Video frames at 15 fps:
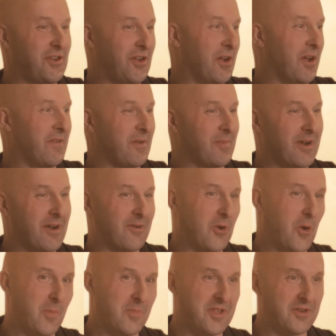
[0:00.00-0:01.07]
Turf him out,
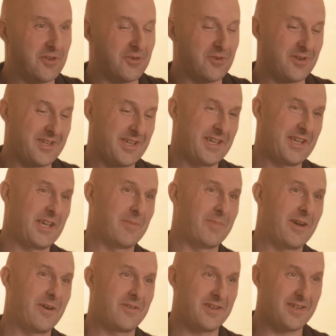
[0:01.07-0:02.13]
open the door, kick him out.